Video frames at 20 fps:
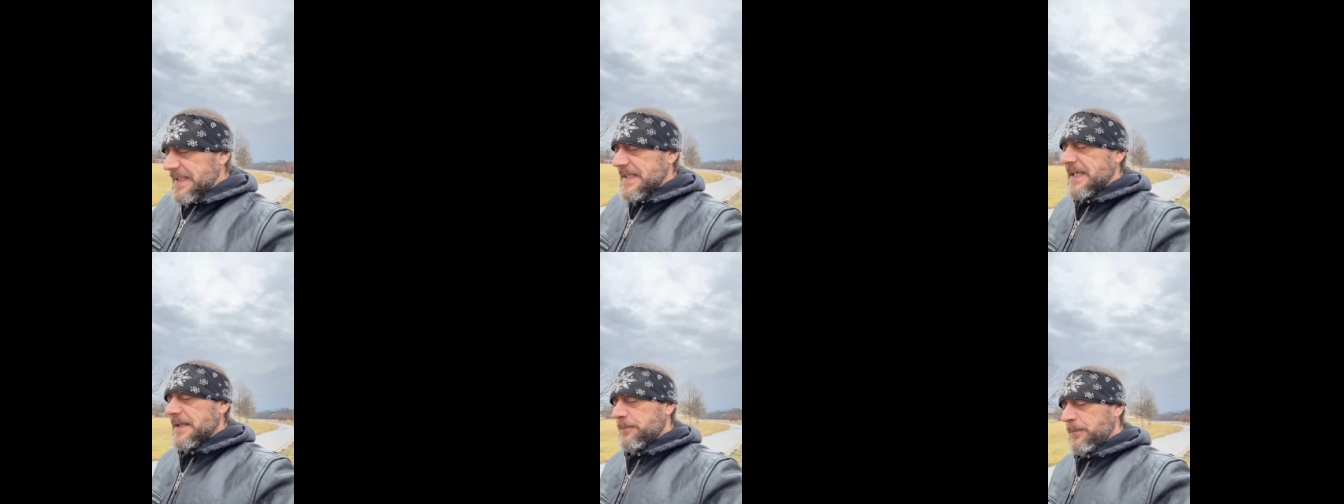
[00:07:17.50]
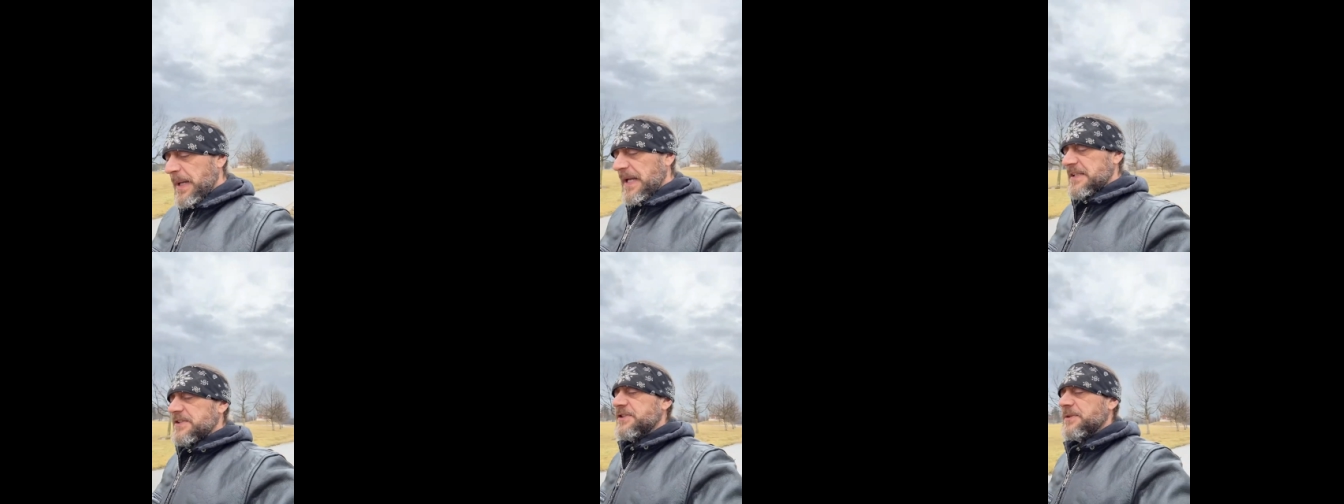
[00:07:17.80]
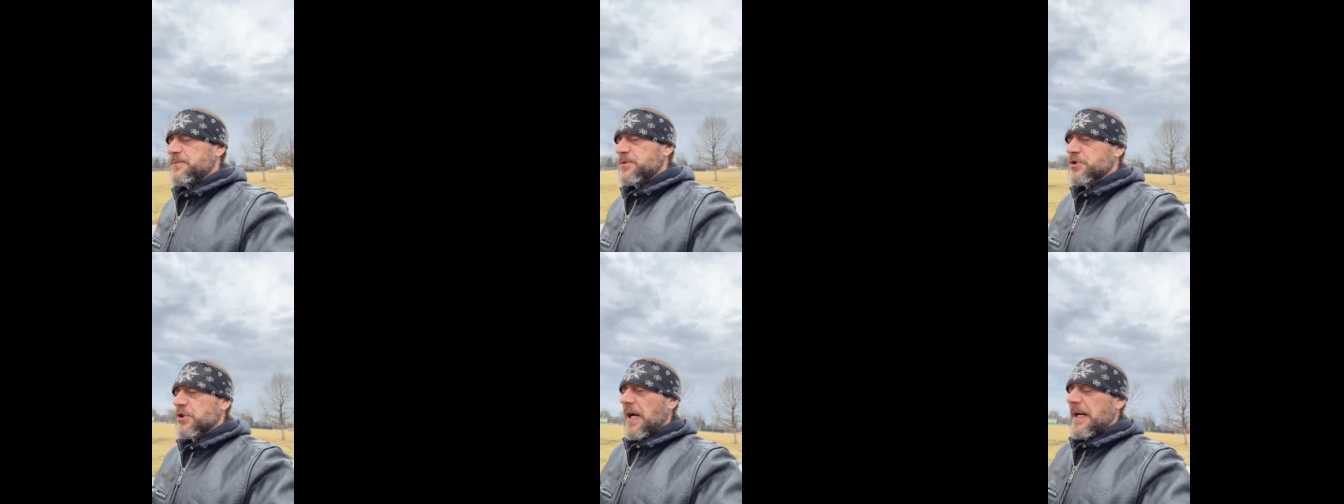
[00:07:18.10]
get back
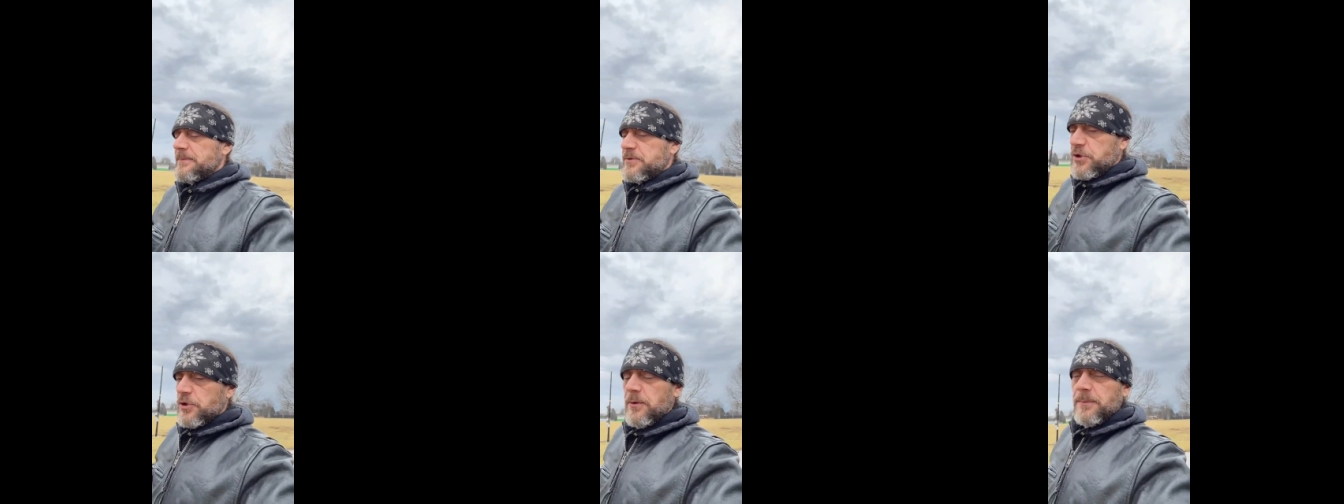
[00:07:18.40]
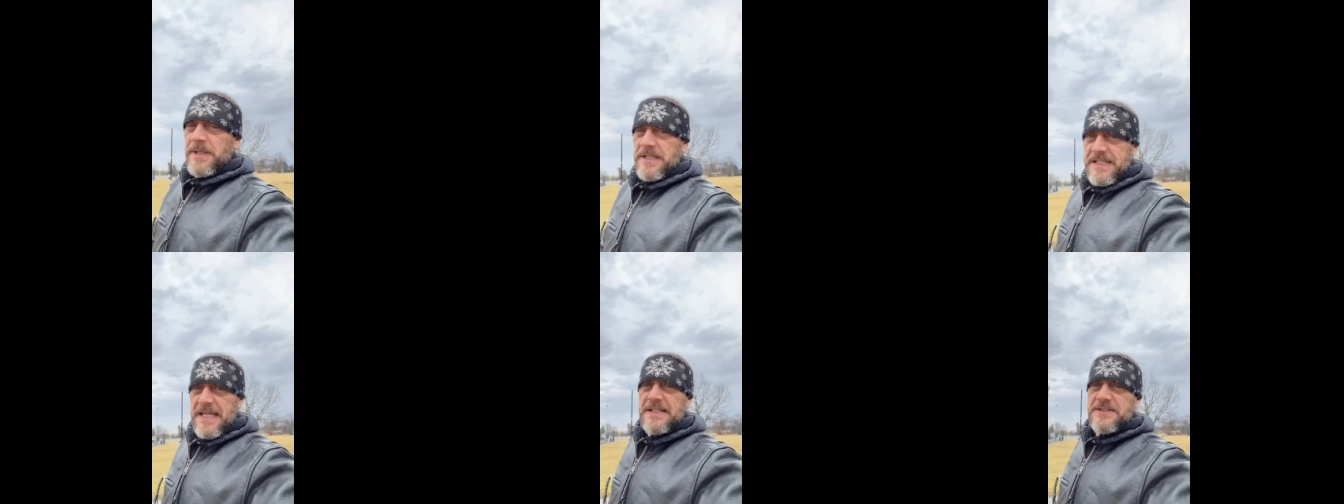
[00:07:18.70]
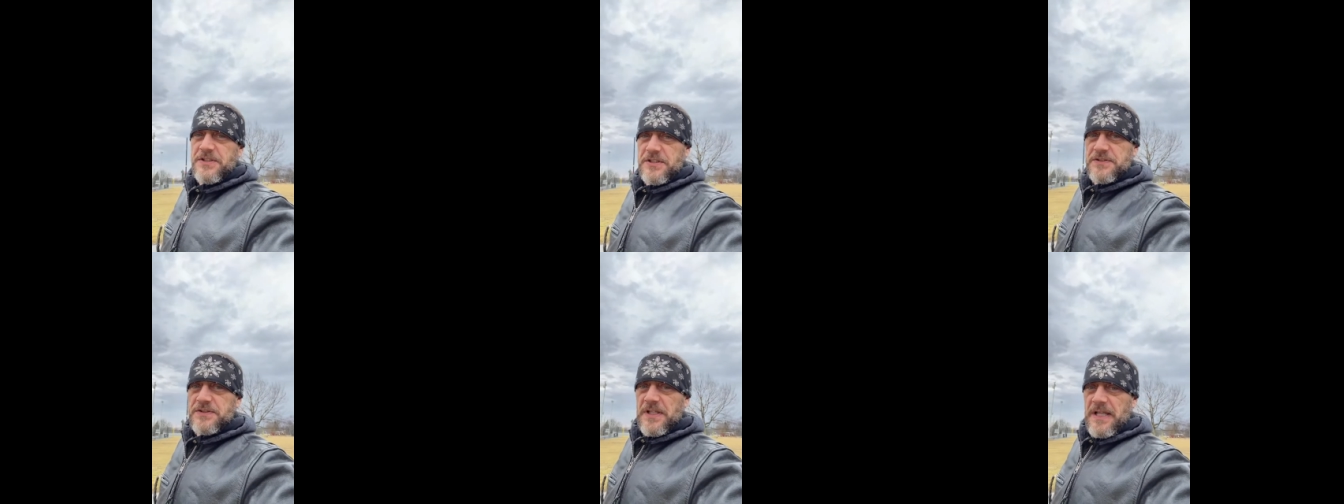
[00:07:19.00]
subscribed to him and
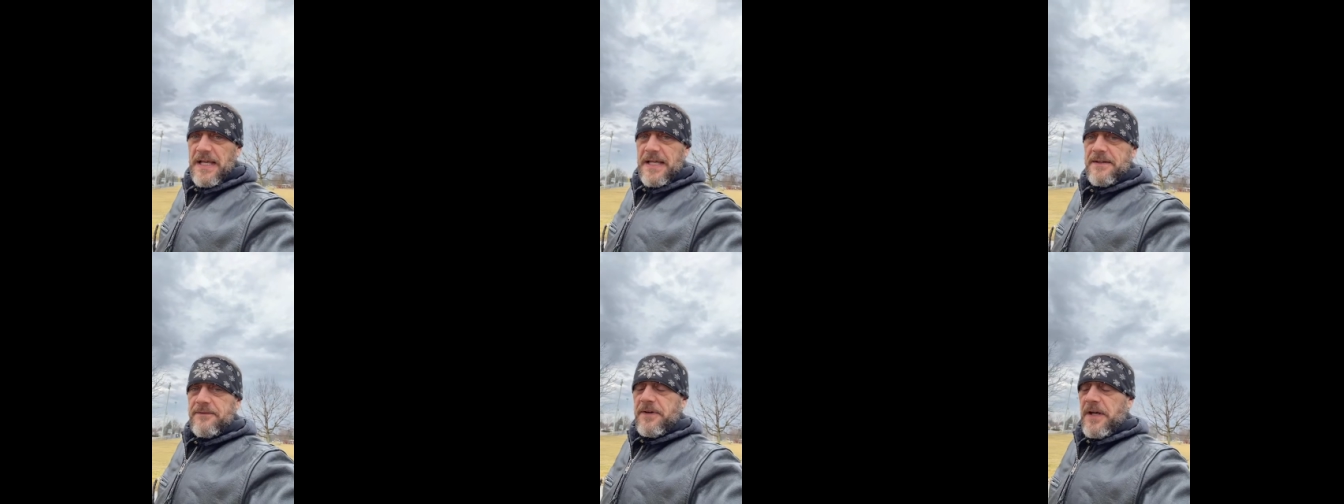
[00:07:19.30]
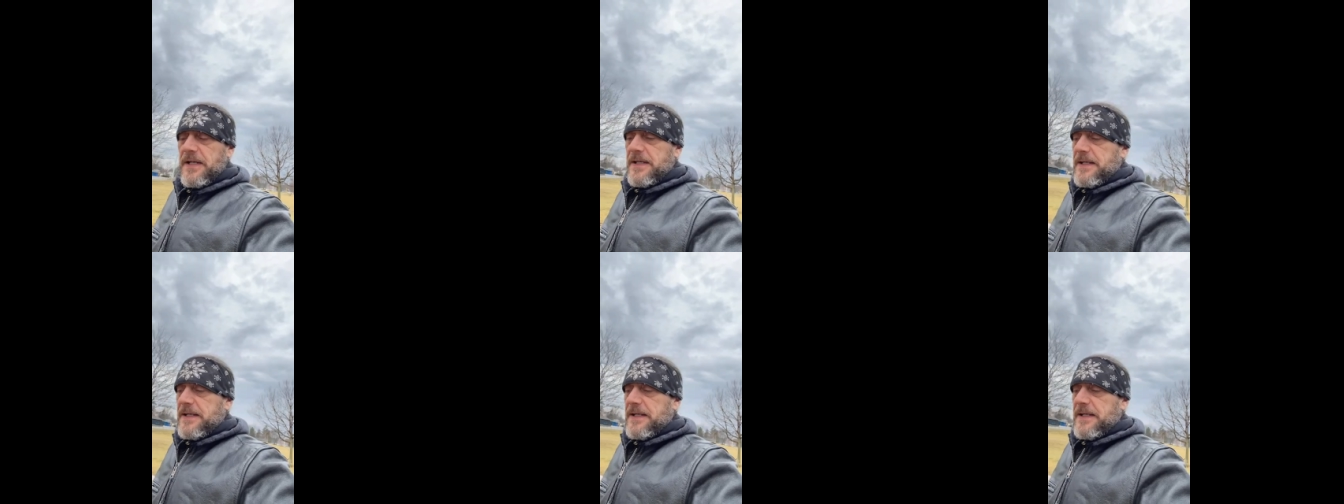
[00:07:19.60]
catch his live,